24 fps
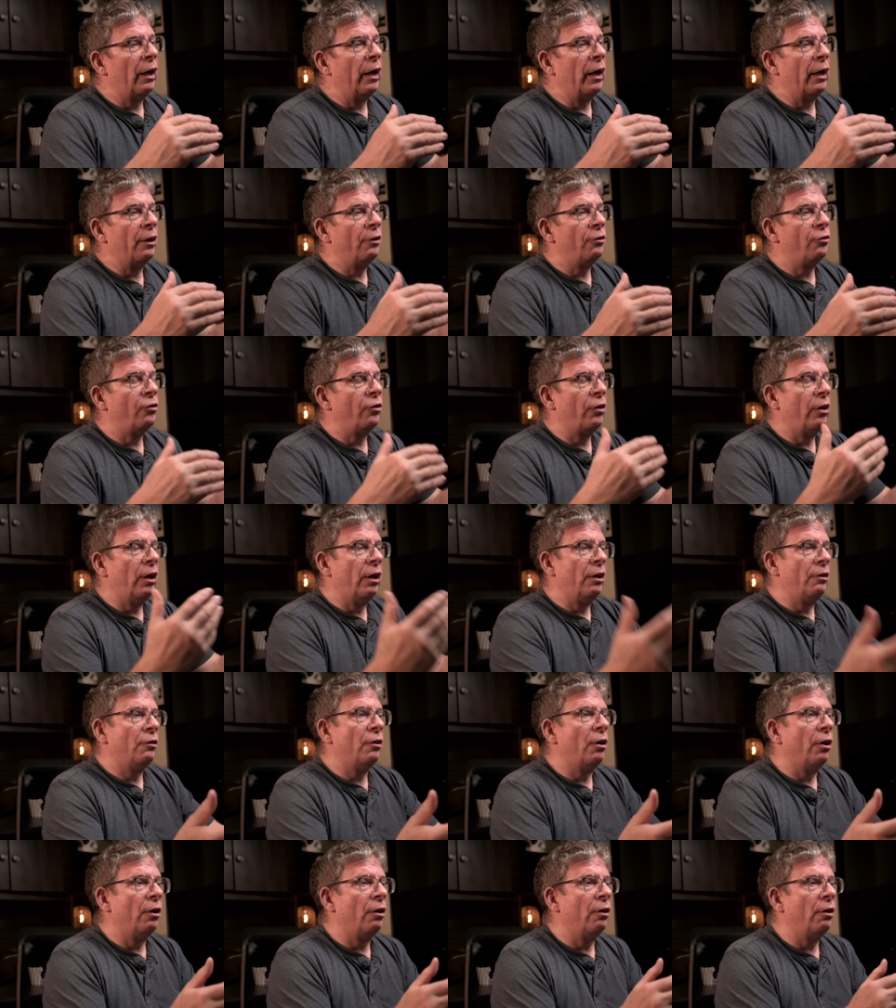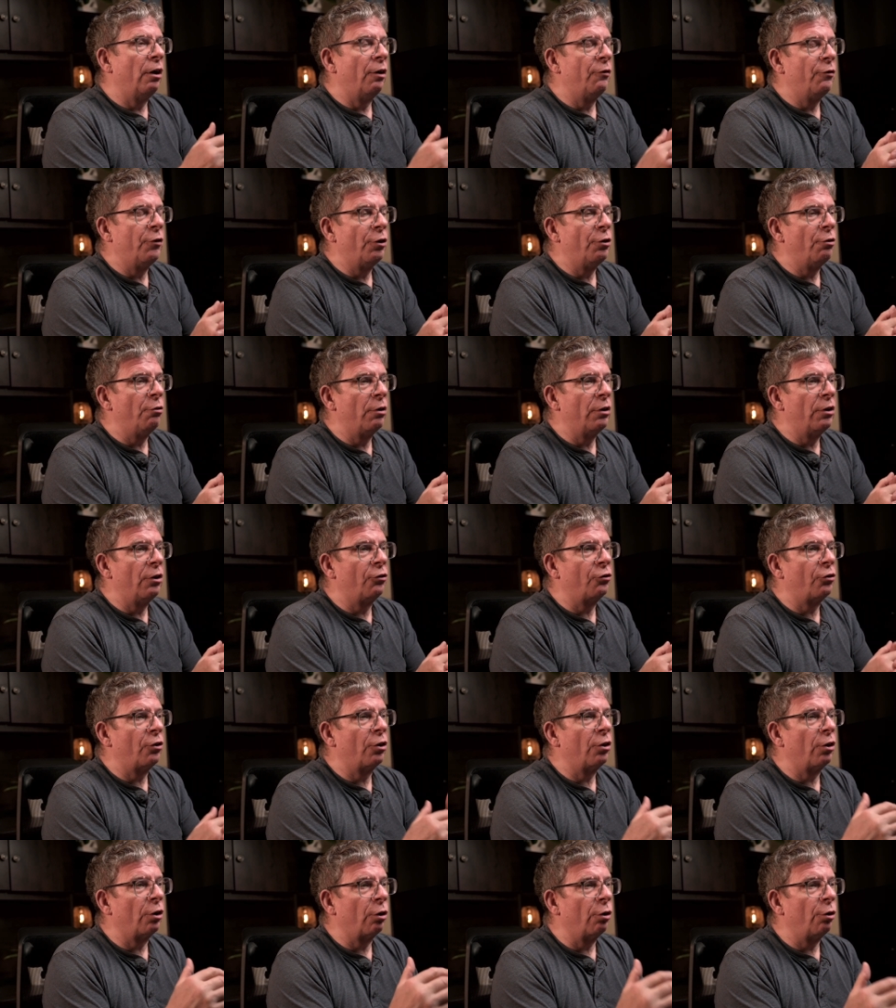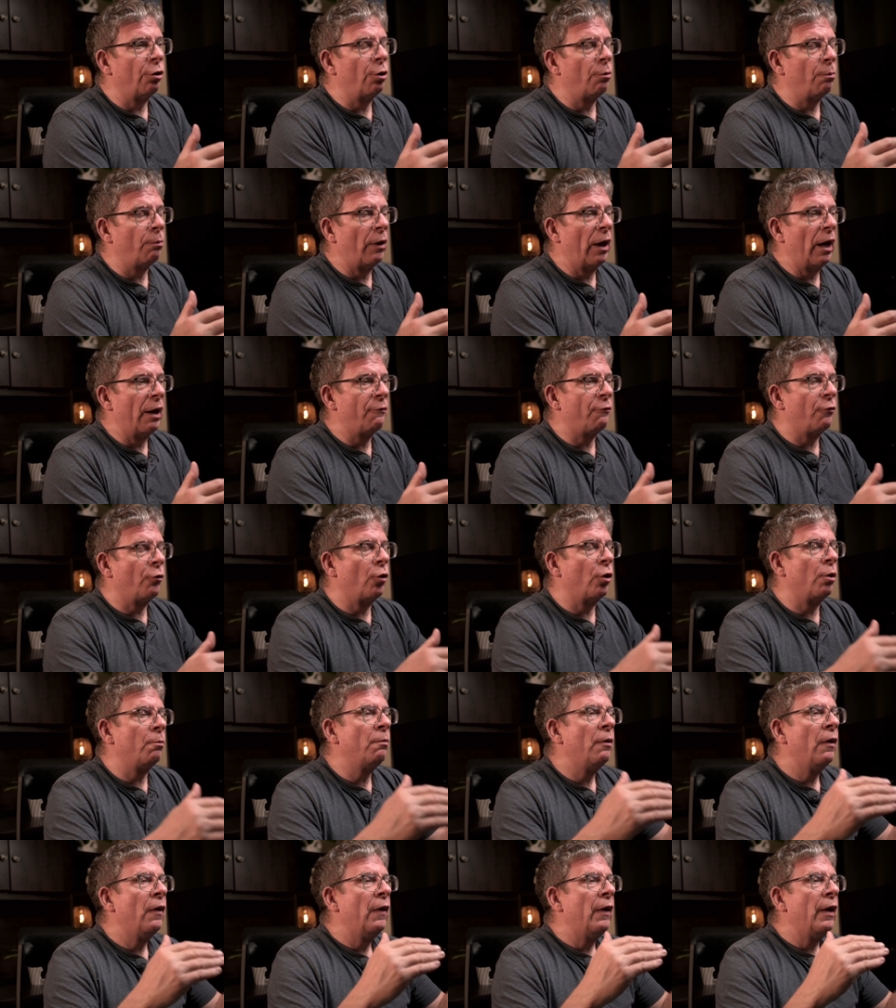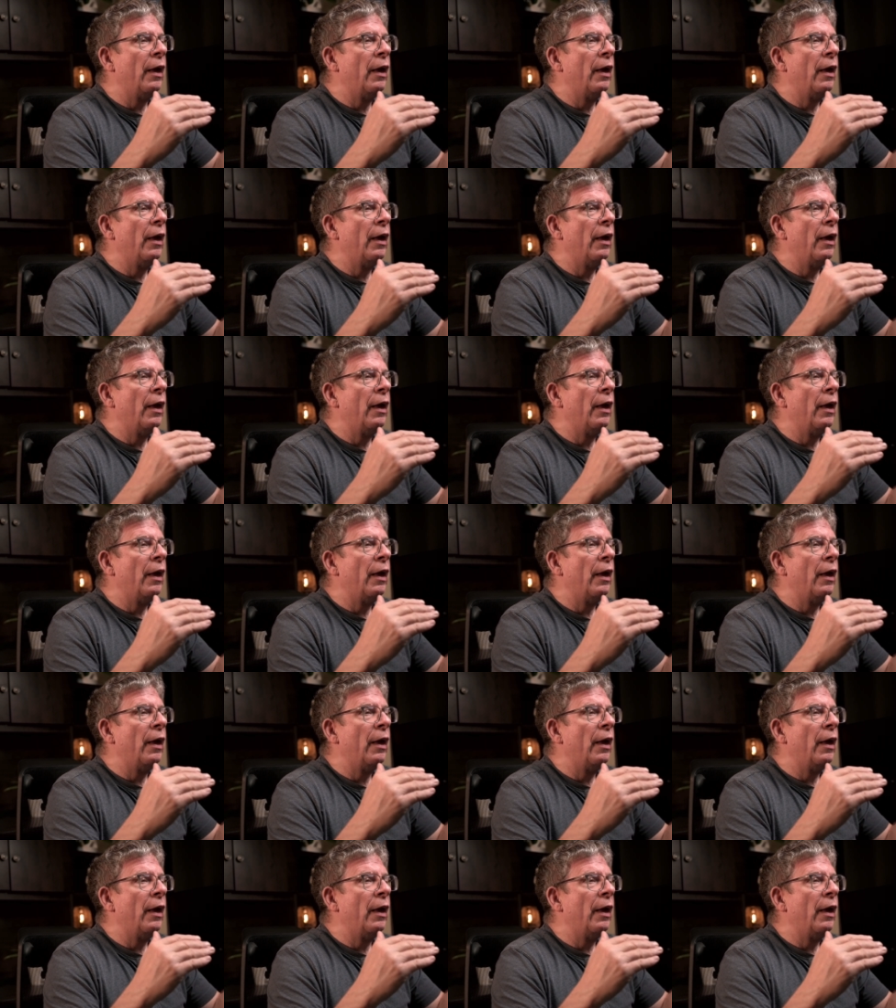And if you're doing this on the Learner platform,